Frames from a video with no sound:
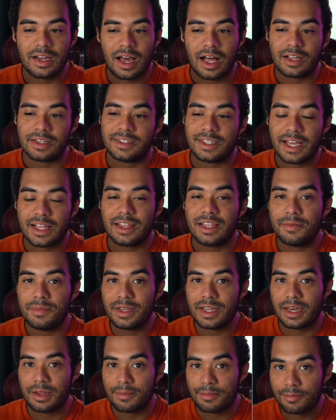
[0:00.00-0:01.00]
I'll technically be
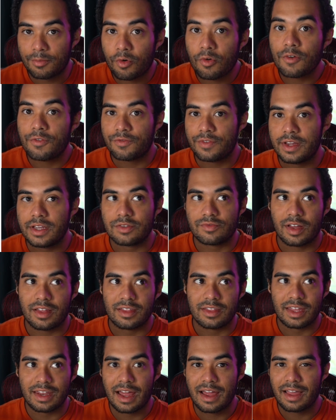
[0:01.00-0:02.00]
getting more fees rather
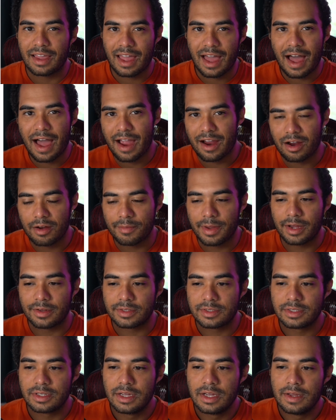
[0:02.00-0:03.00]
than like higher
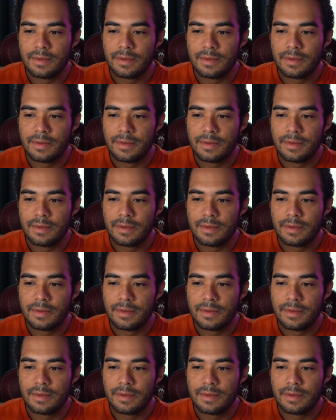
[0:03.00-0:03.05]
amounts.